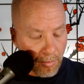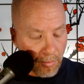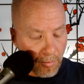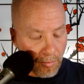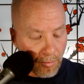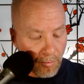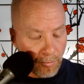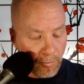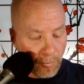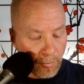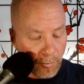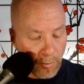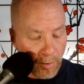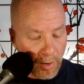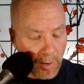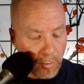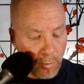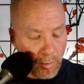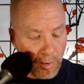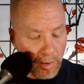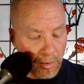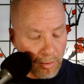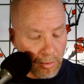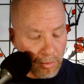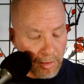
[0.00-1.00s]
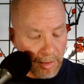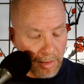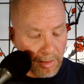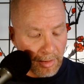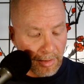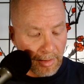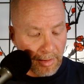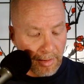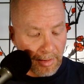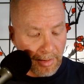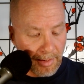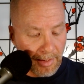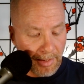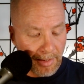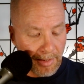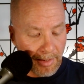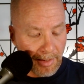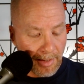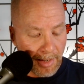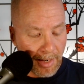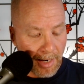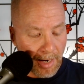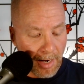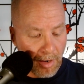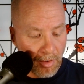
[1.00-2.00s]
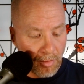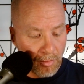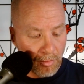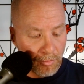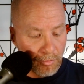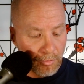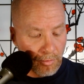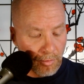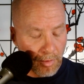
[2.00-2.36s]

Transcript: free will can account,